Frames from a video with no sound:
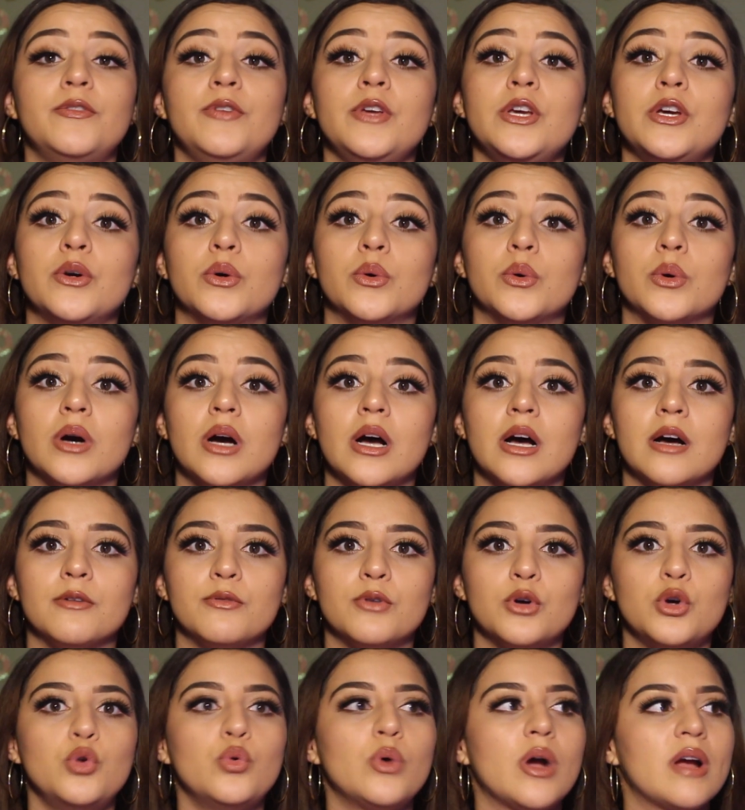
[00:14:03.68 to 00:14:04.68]
view
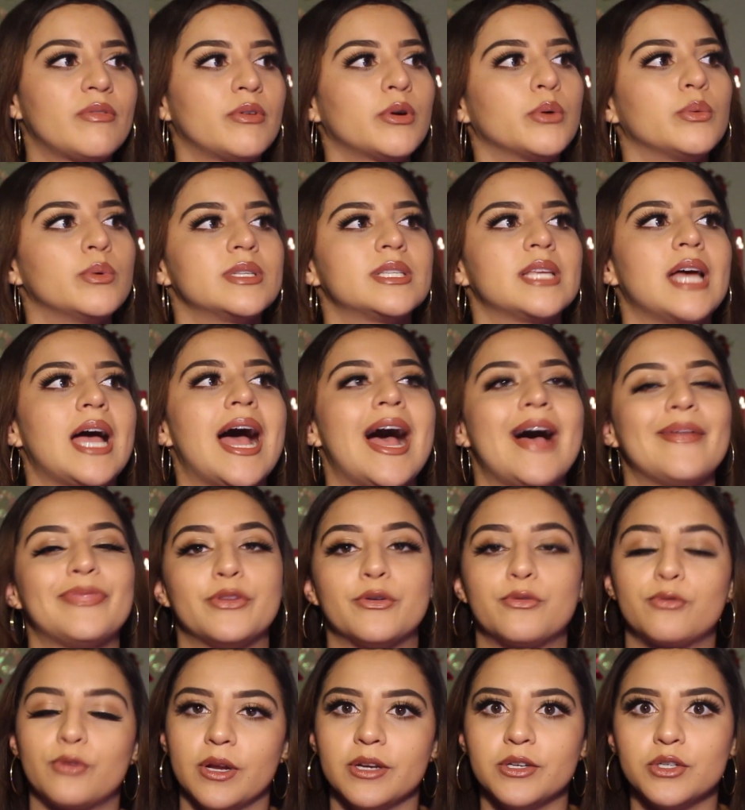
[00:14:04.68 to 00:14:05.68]
of whoever was at
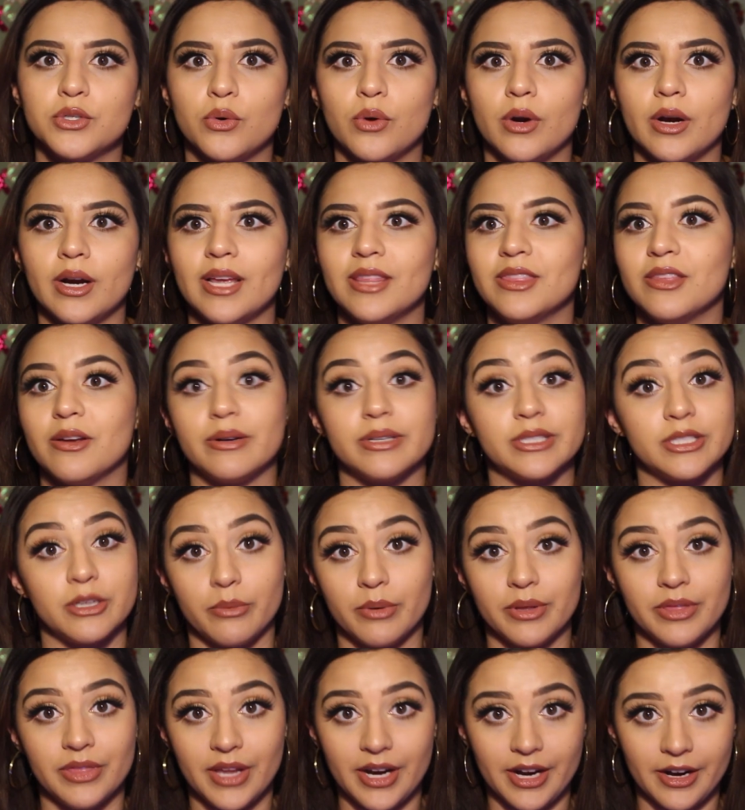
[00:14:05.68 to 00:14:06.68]
the front door, and there's no
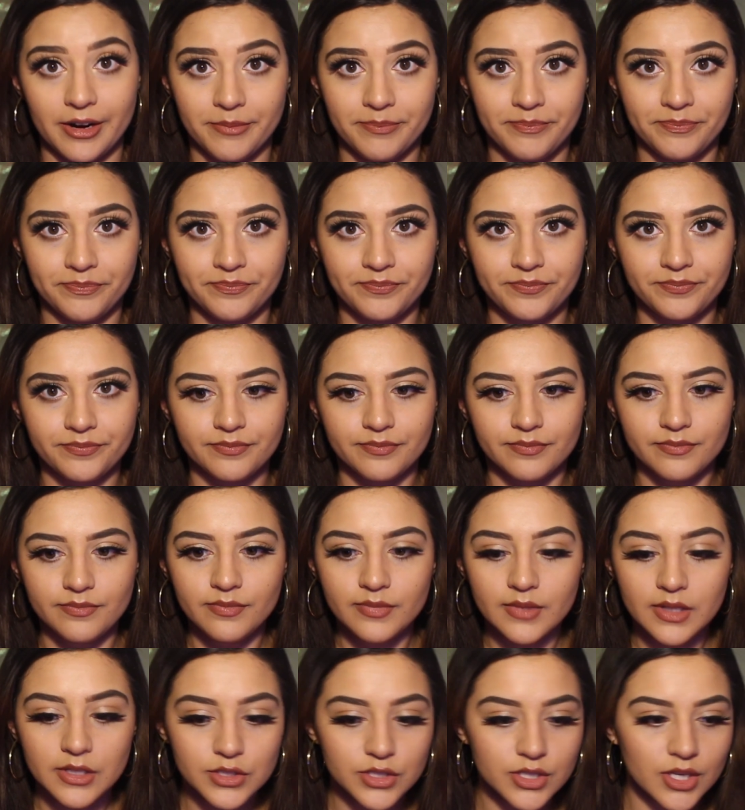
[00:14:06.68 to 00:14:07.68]
one there.
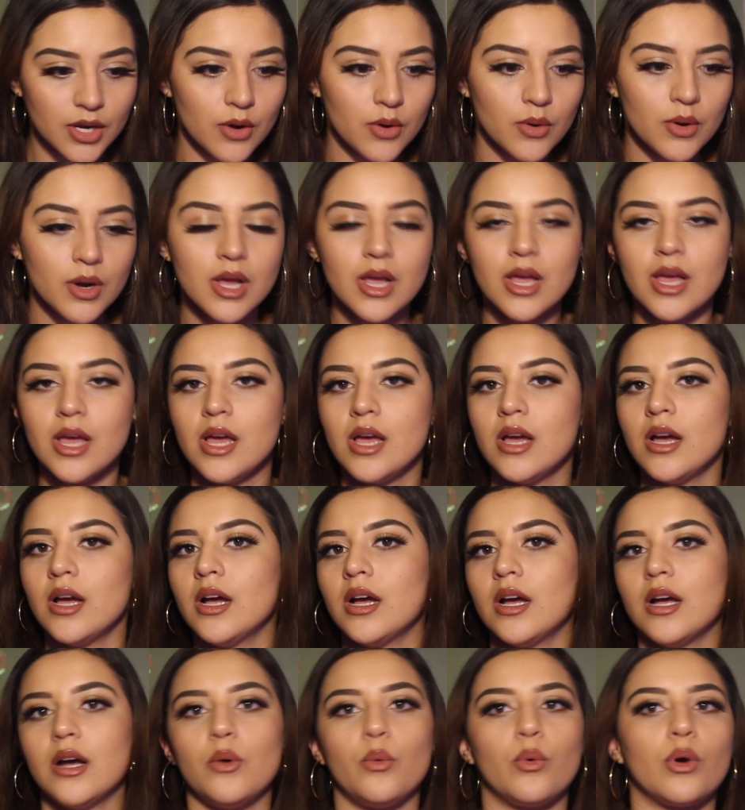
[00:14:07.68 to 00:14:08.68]
So
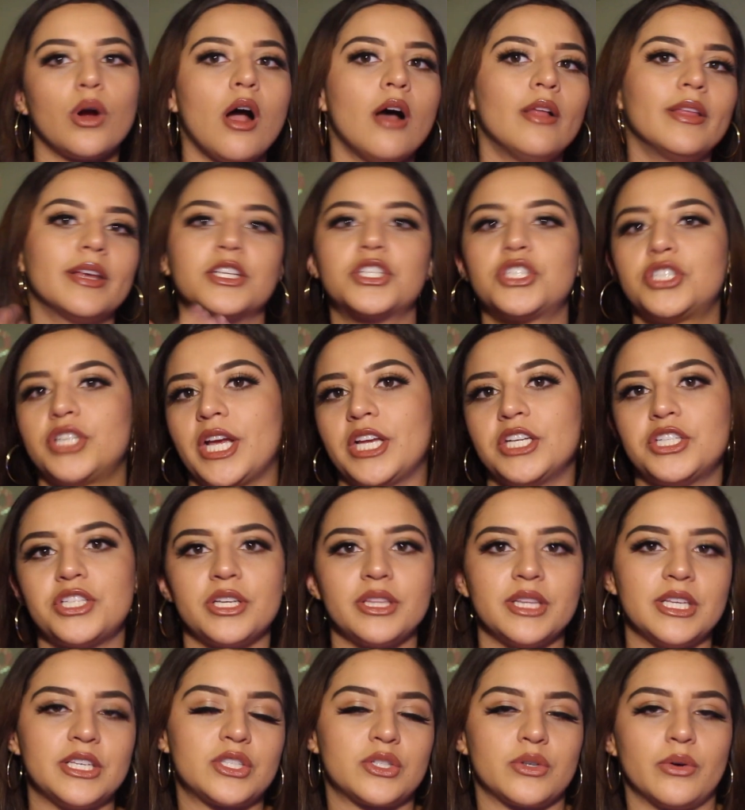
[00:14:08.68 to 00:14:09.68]
we're all
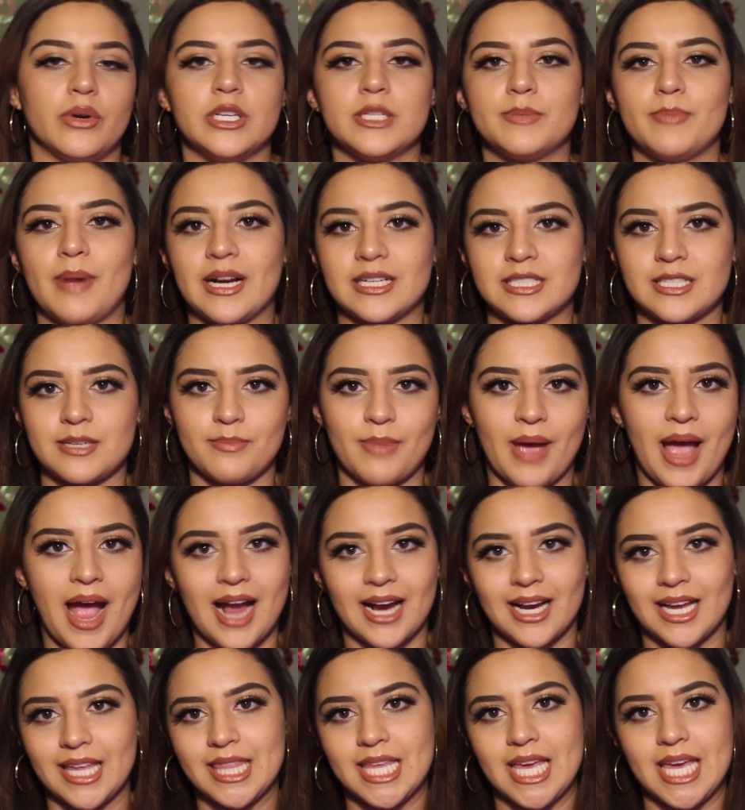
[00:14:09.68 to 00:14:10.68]
exchanging these stories back to
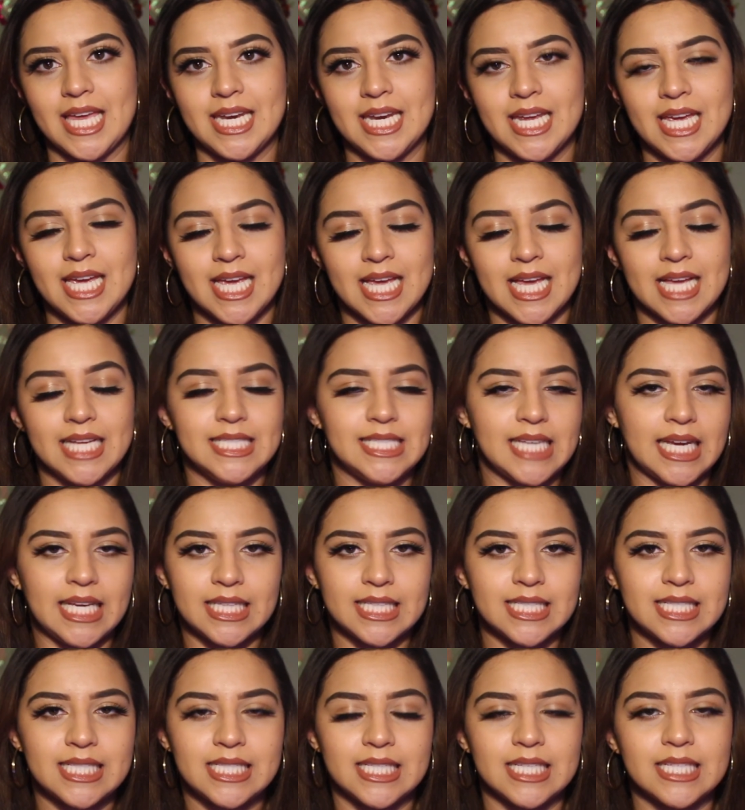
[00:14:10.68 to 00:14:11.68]
back, and then
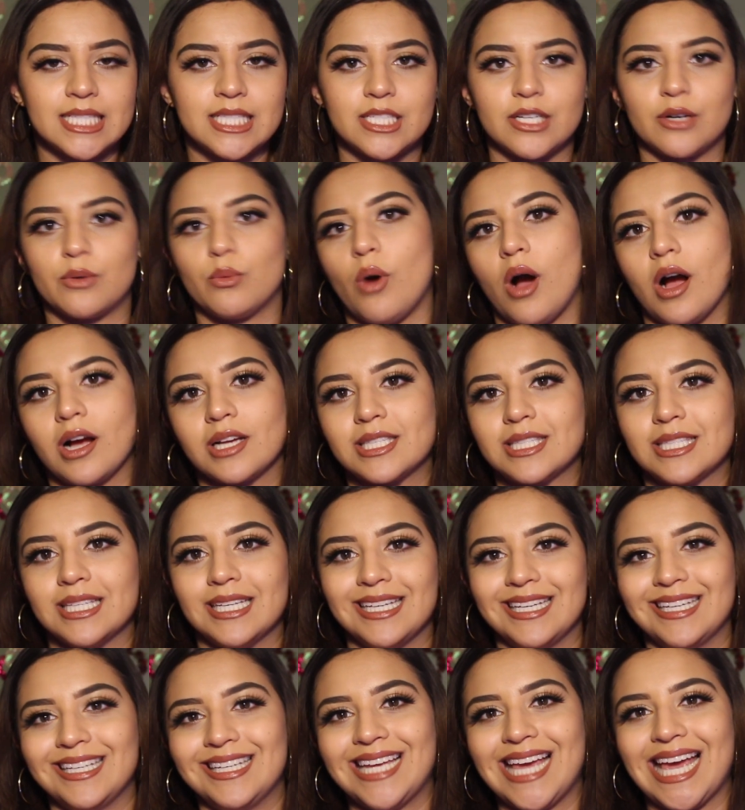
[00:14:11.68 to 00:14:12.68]
Dayla's sister walks
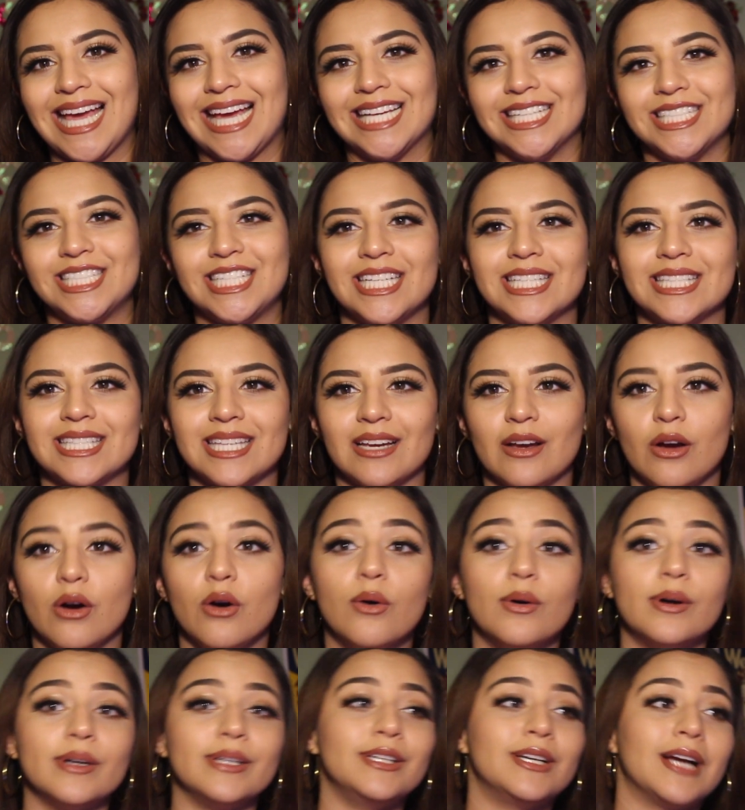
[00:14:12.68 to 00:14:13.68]
in and she's like,
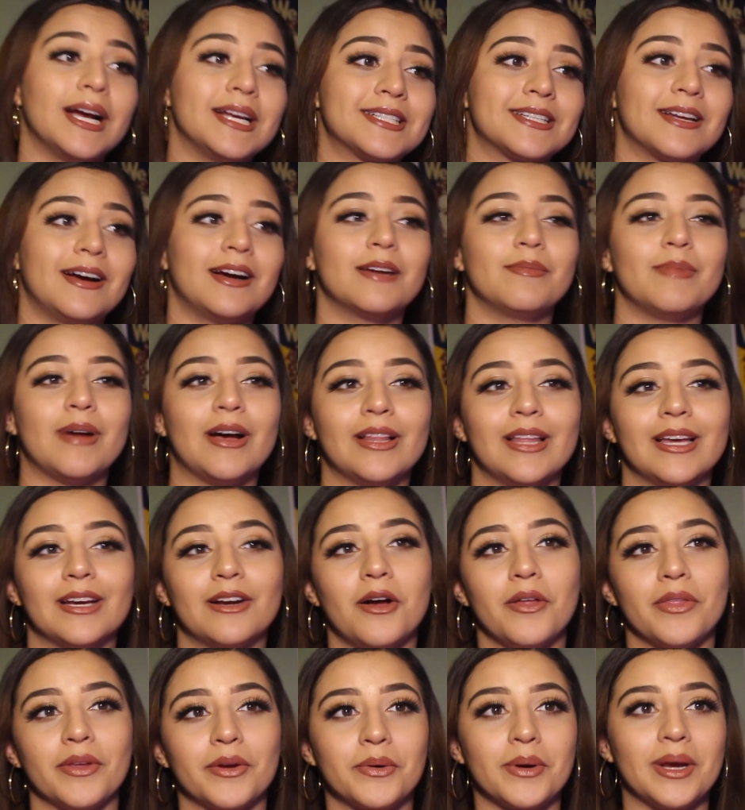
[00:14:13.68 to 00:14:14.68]
oh, you guys talking about like
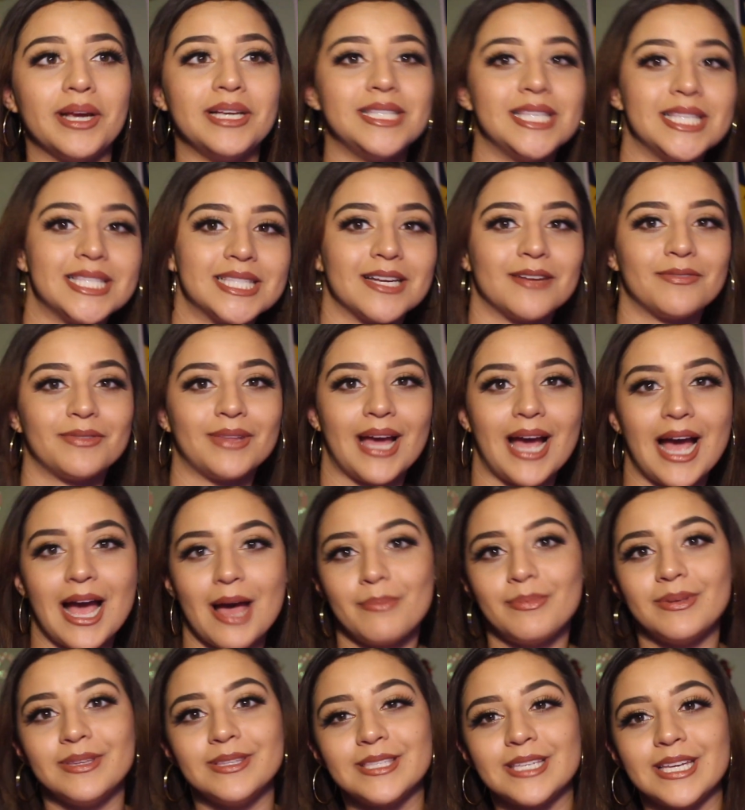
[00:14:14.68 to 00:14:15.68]
all the crazy stuff that
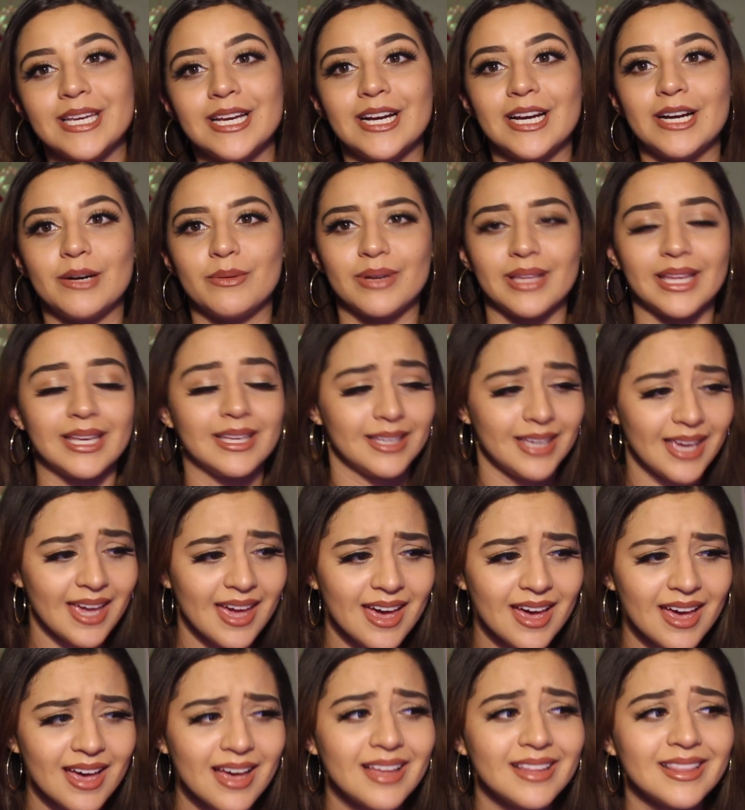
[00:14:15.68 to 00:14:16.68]
happens here? And we're like,
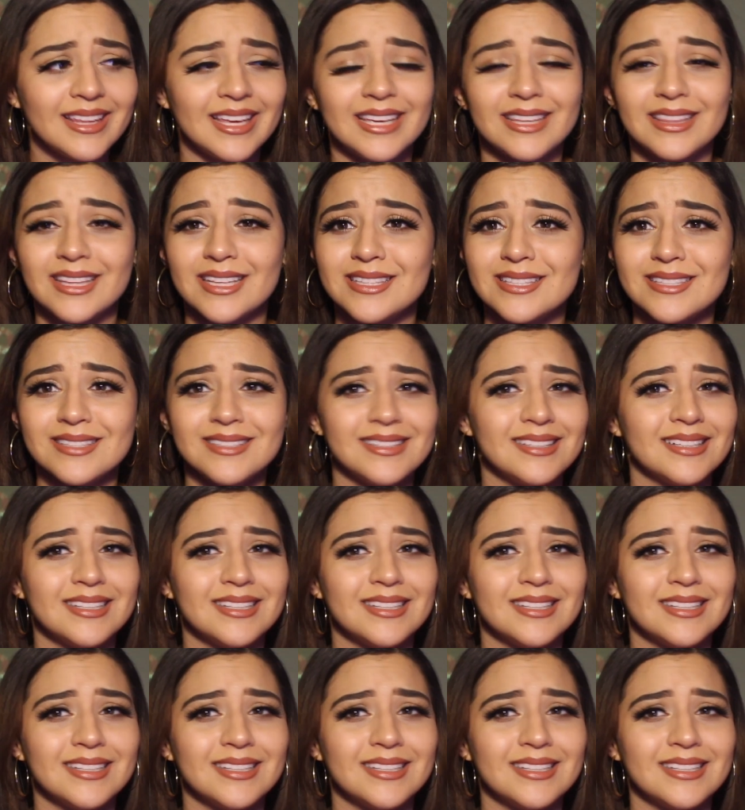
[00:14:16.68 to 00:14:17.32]
yeah, like that.